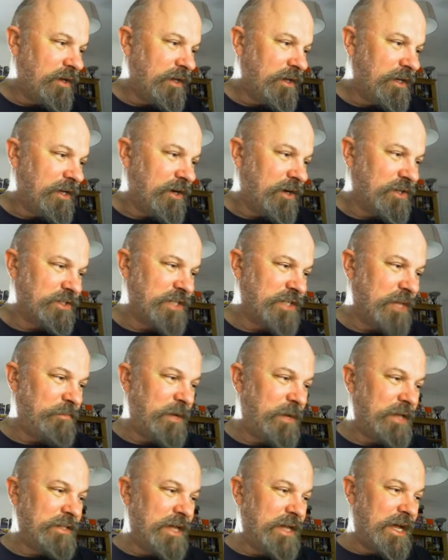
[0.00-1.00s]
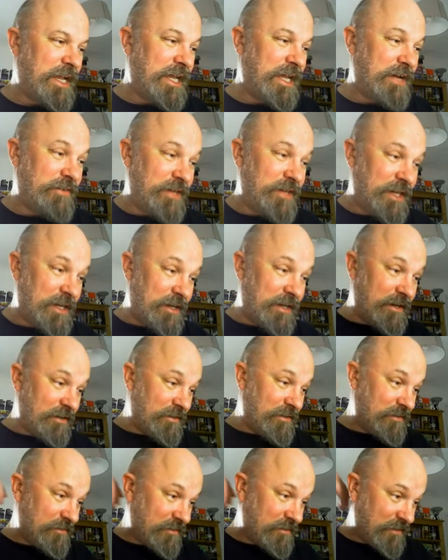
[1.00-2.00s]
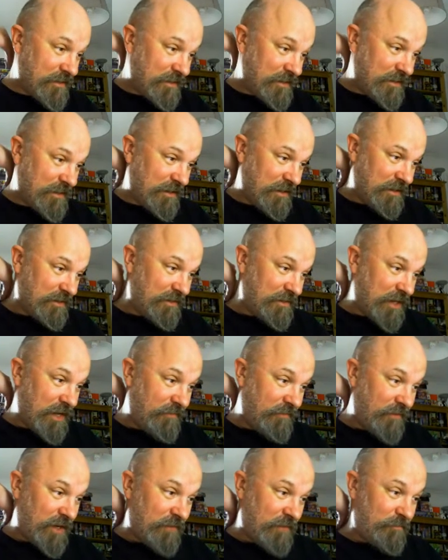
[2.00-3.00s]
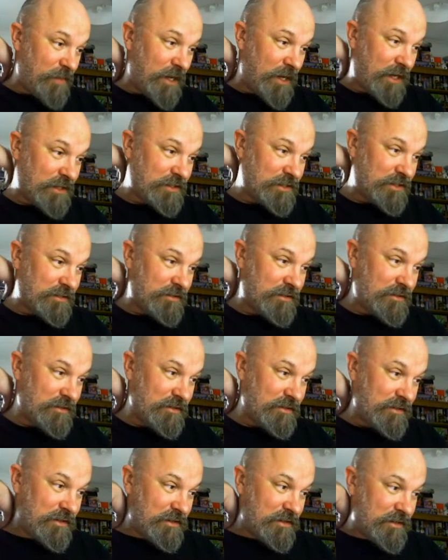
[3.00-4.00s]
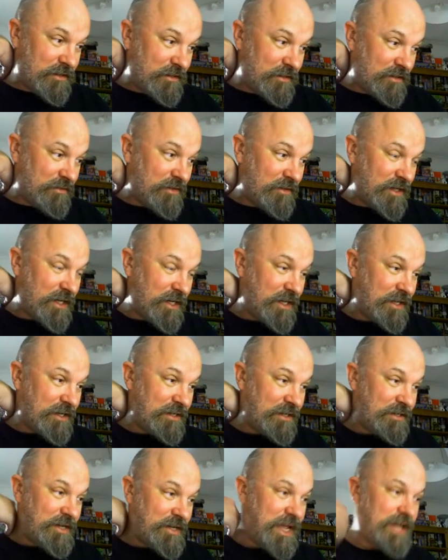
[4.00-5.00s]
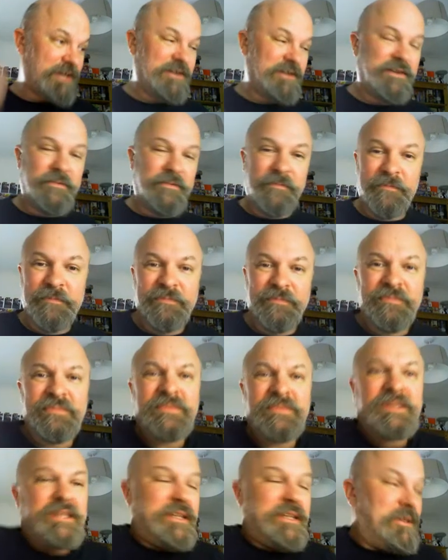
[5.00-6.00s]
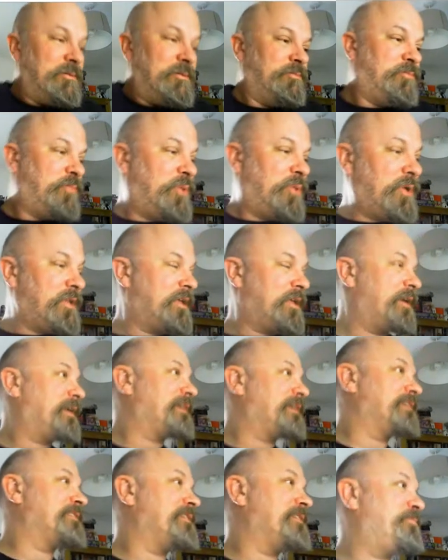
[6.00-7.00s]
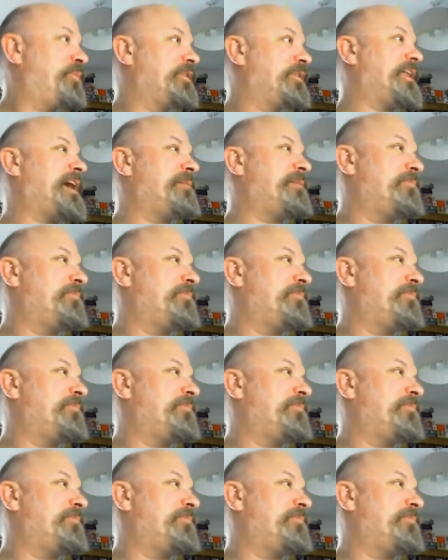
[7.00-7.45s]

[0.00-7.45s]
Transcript: Gosh, they're beating the hell out of me, yeah. 35 bucks. Nick, put put that